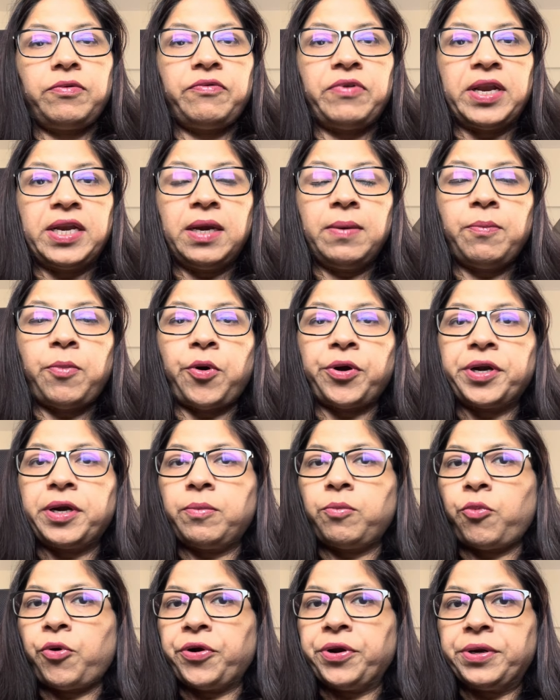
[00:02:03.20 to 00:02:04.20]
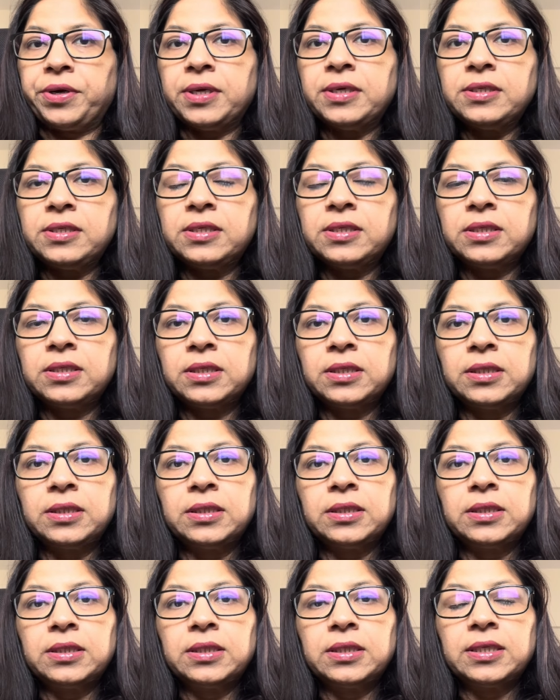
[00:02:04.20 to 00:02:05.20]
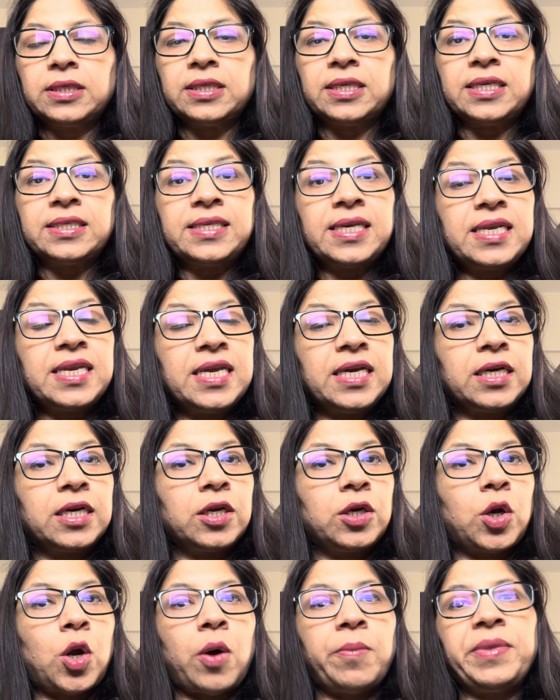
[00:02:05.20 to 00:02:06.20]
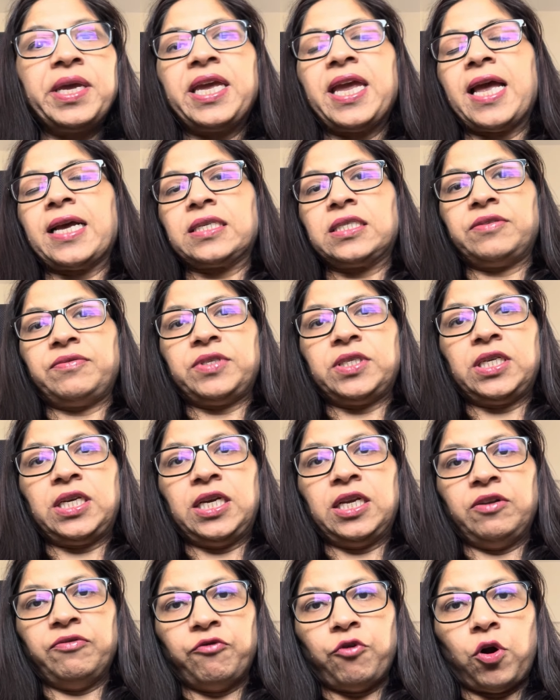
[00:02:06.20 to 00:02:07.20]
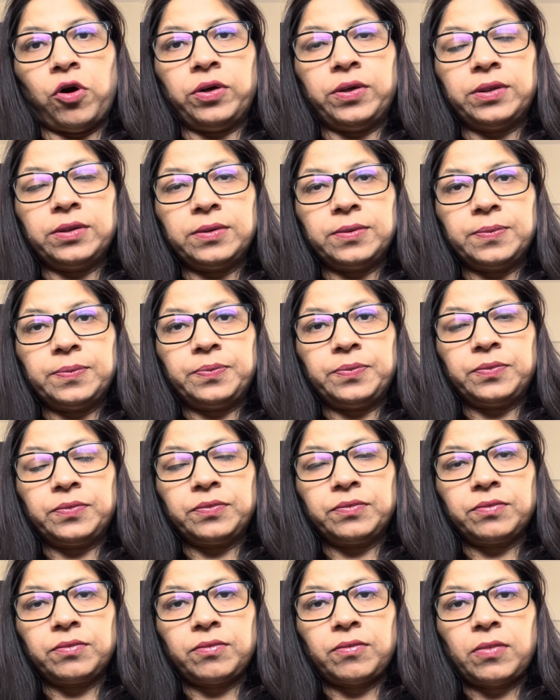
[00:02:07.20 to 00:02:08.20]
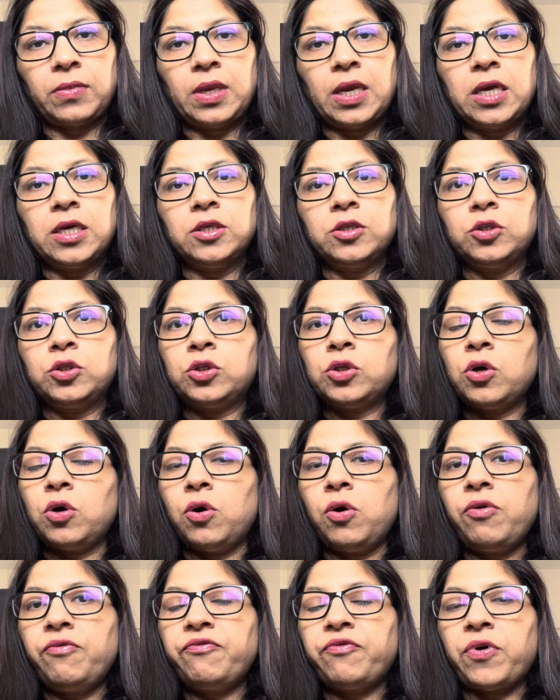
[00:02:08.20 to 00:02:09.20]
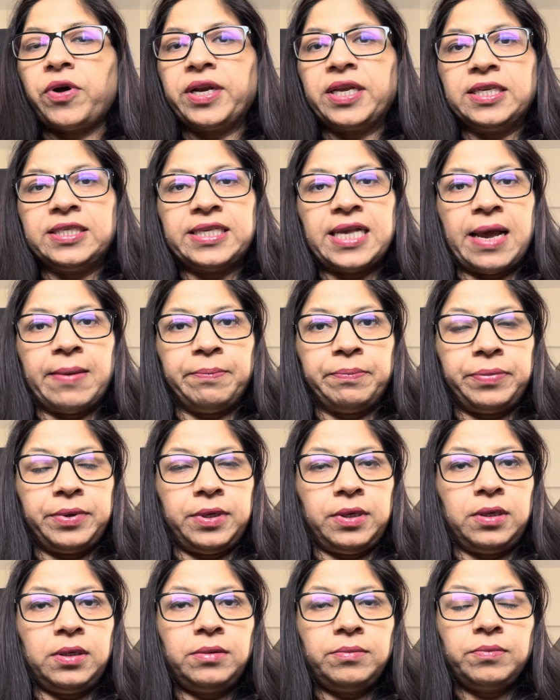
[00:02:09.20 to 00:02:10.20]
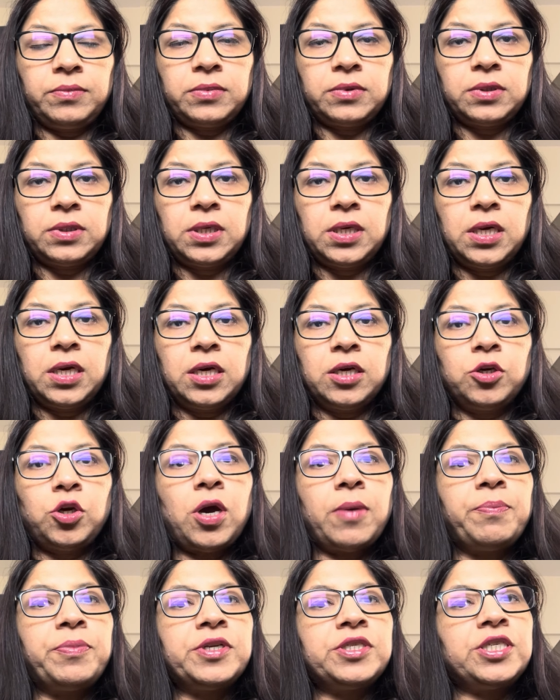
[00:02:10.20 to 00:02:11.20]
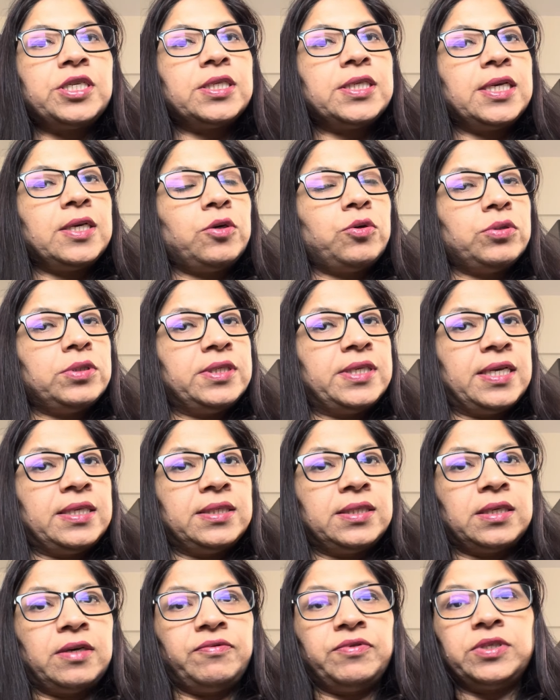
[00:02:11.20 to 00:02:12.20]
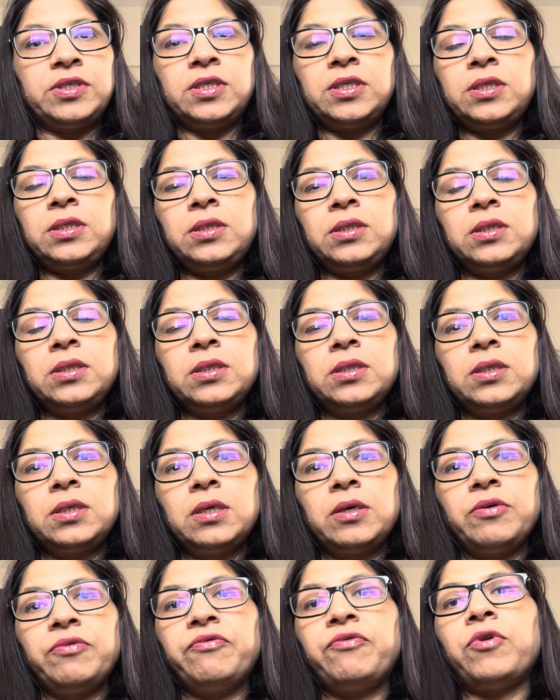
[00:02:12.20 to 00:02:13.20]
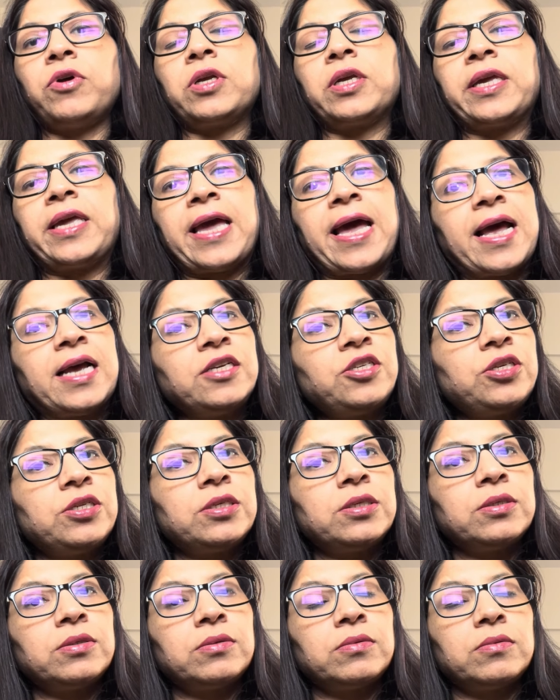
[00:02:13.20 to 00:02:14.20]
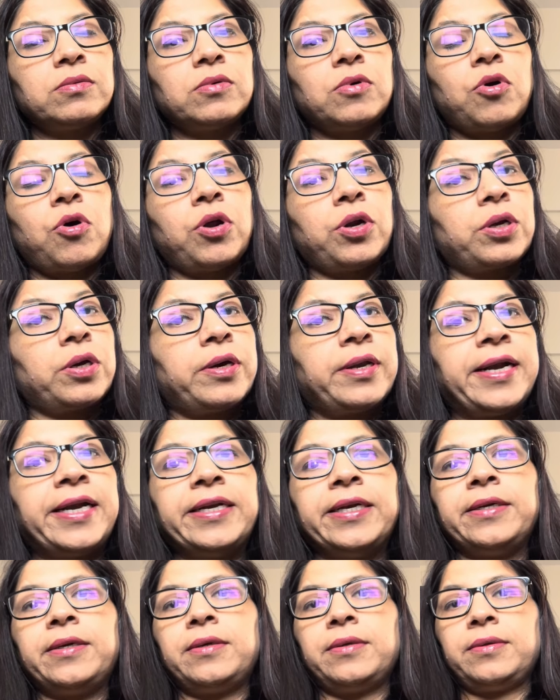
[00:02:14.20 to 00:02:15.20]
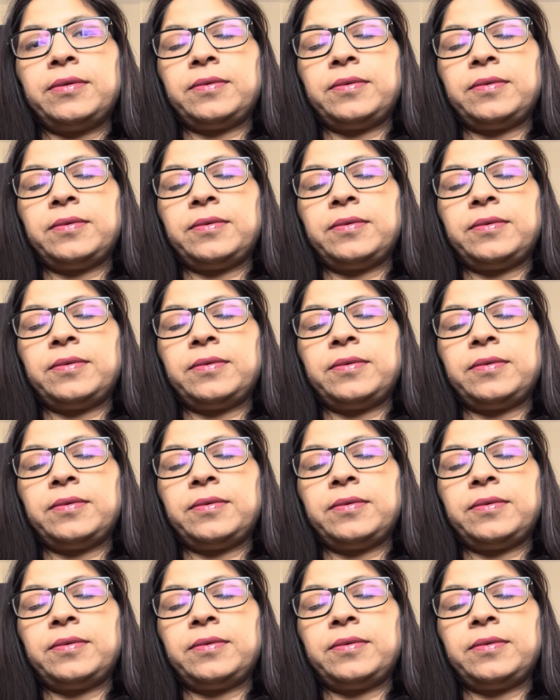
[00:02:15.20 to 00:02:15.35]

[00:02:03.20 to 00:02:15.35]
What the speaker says: very important point is there's an economic activity involved. So, for example, you're purchasing goods and services for cash or credit,